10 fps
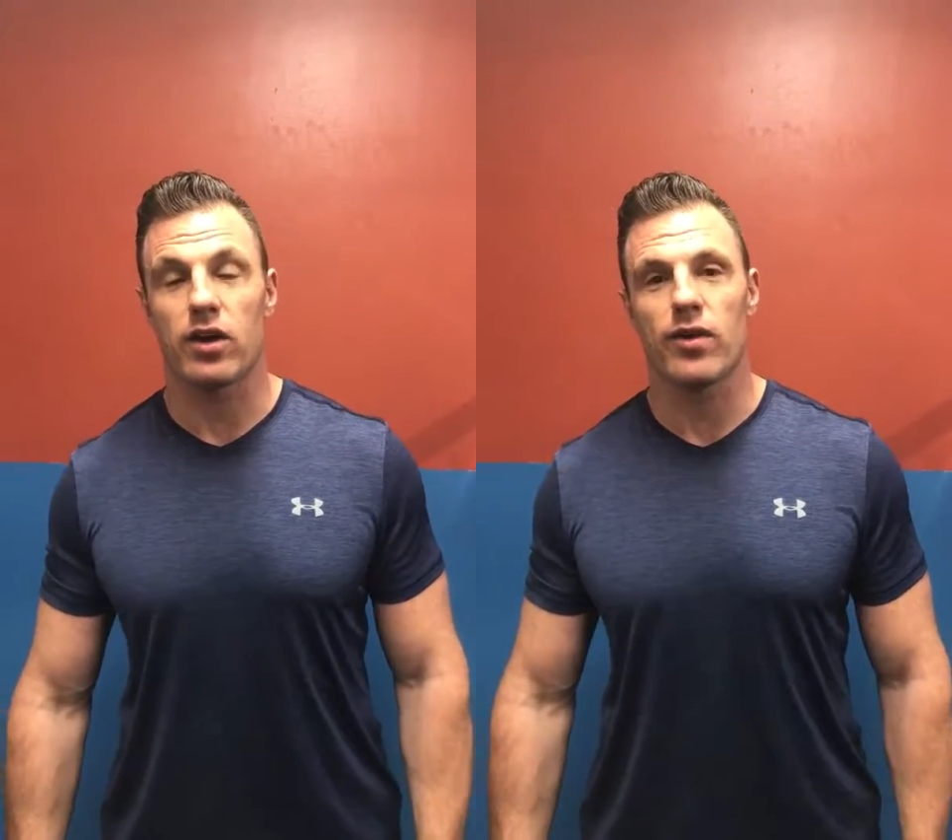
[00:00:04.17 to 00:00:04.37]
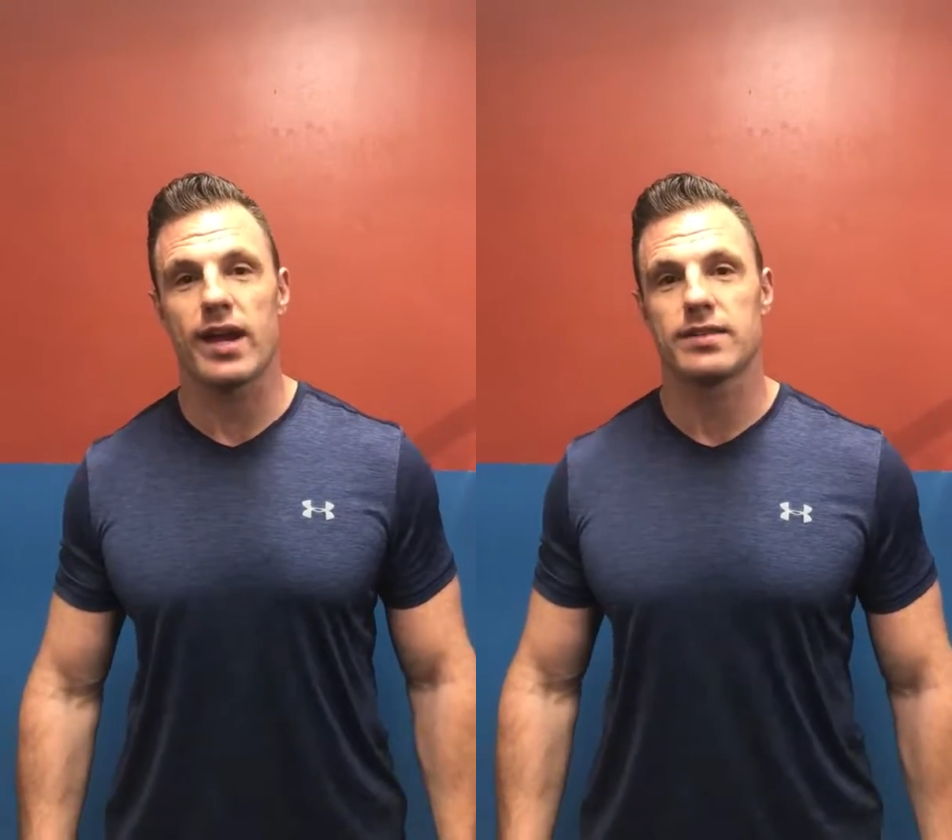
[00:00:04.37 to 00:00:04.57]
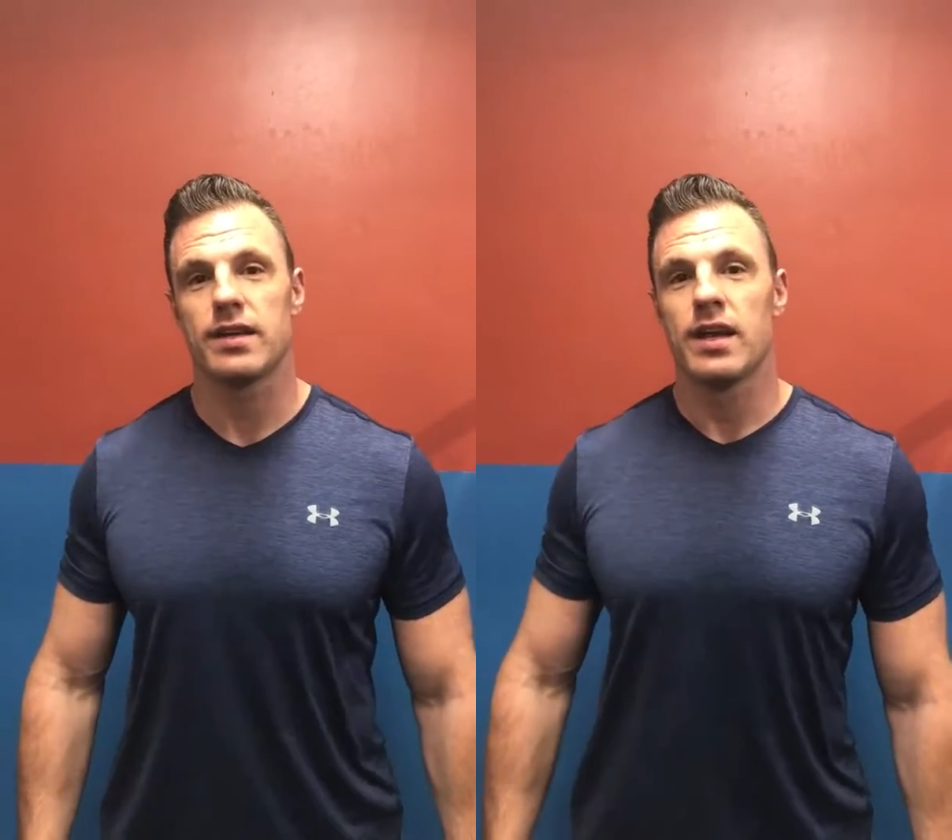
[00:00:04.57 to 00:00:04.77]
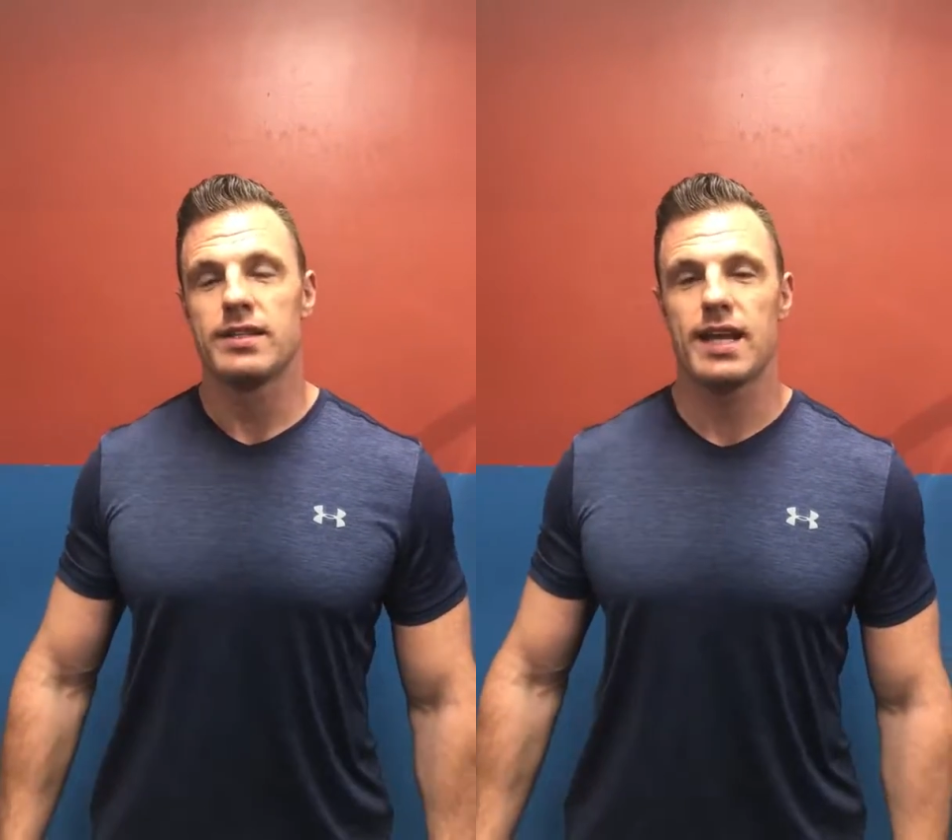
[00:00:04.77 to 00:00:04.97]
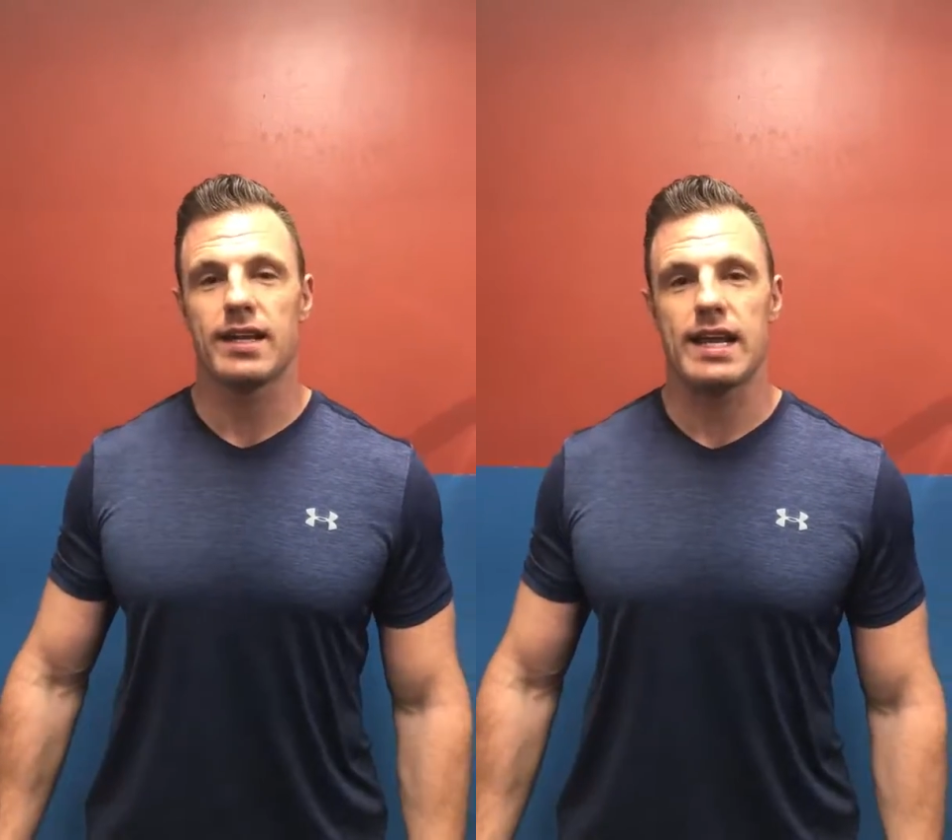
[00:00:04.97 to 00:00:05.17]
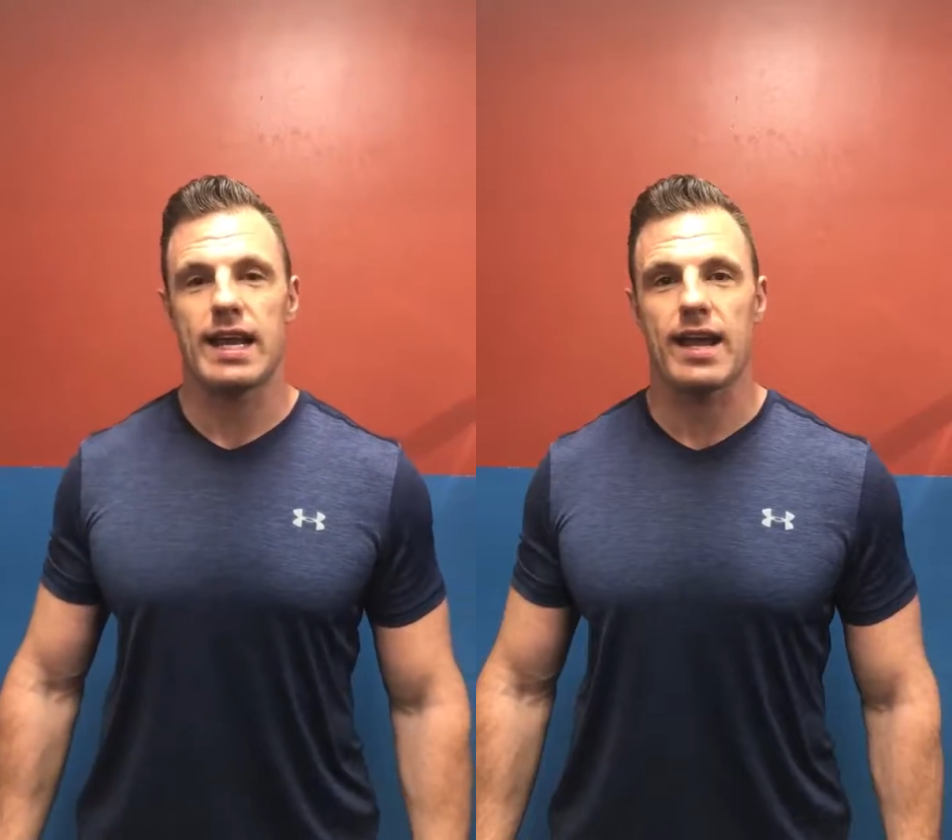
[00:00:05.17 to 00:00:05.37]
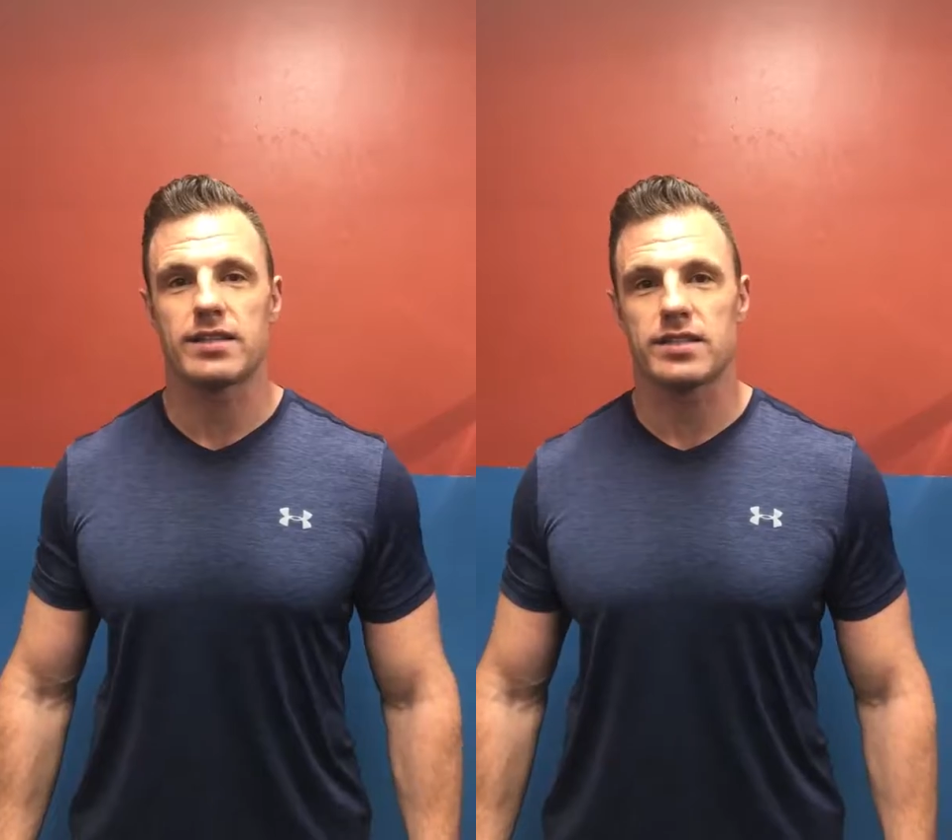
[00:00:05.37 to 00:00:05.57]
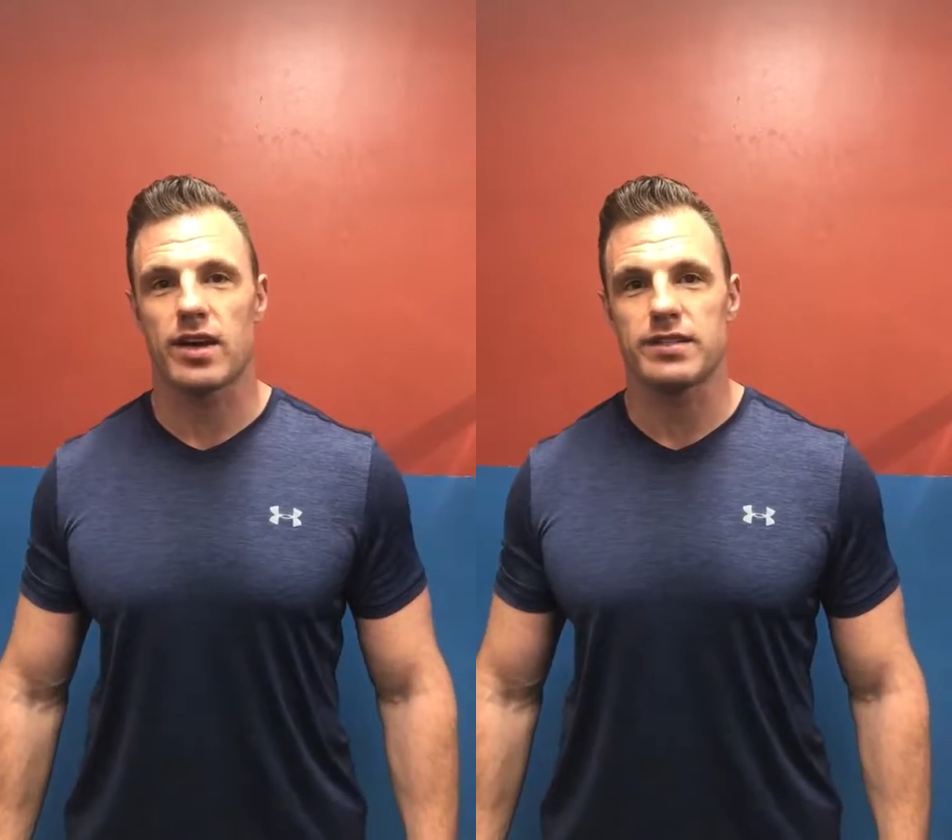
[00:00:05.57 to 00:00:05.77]
correct technique
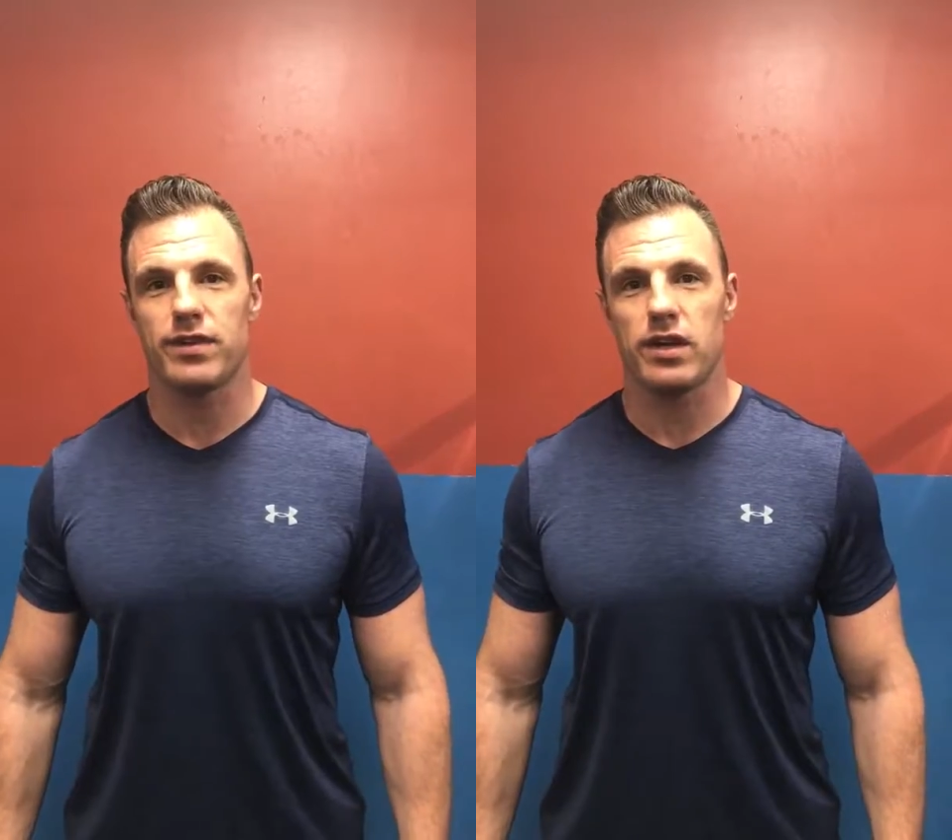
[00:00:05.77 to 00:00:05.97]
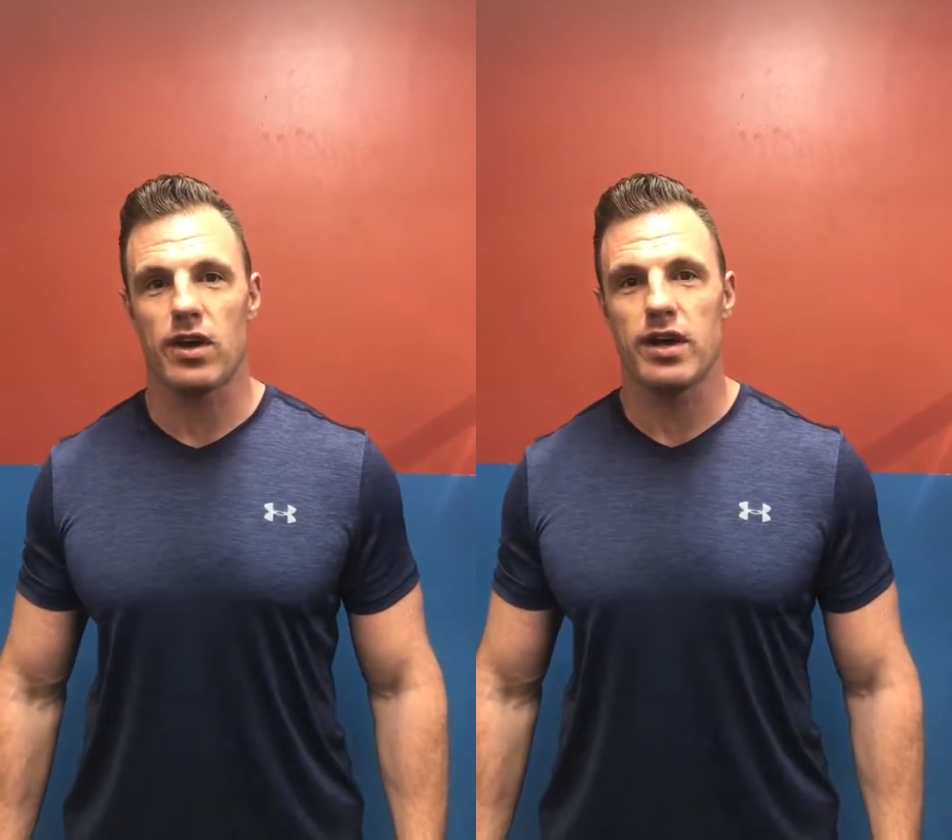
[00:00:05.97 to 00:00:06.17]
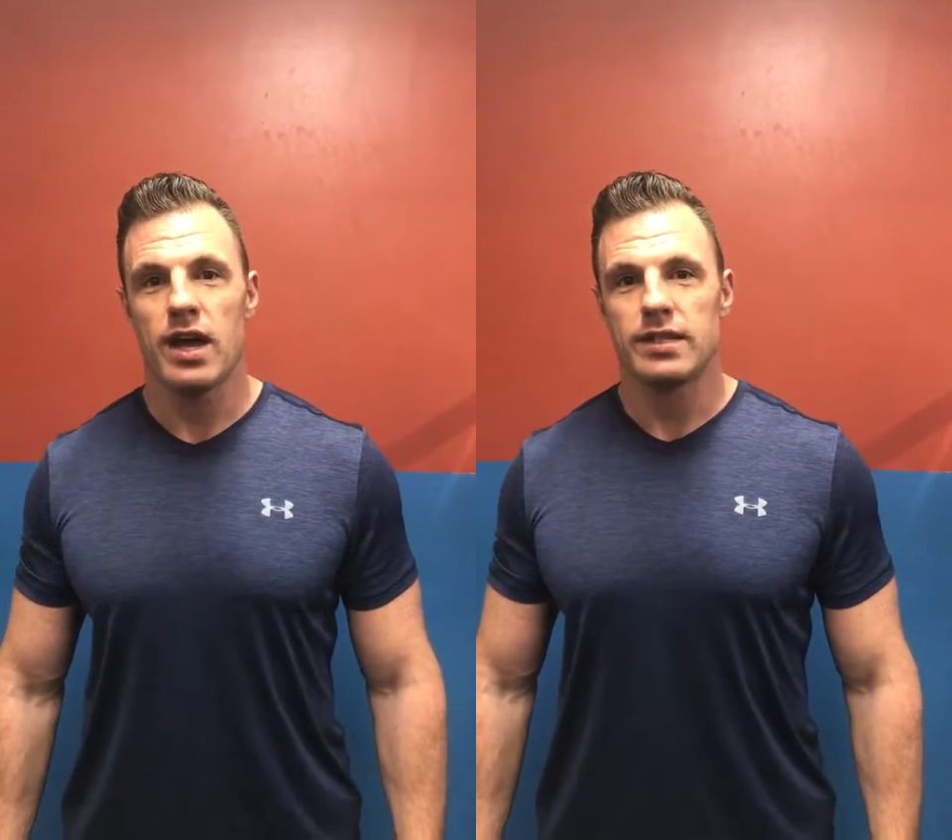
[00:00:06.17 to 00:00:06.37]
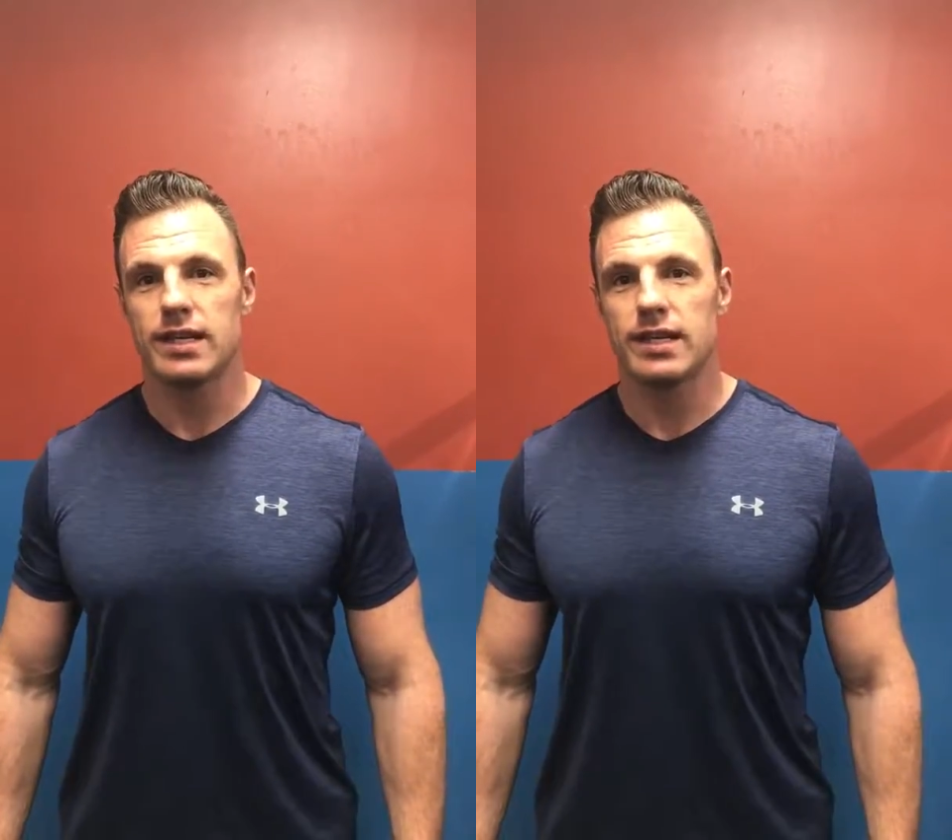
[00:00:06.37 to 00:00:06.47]
exercise video.